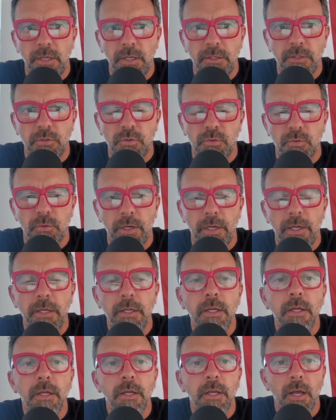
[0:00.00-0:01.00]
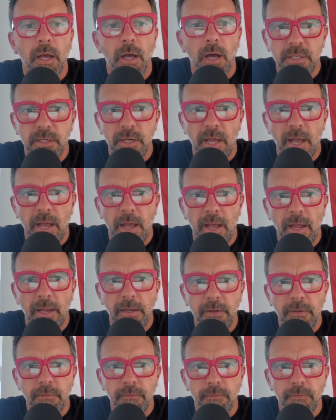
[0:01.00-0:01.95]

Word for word: industry today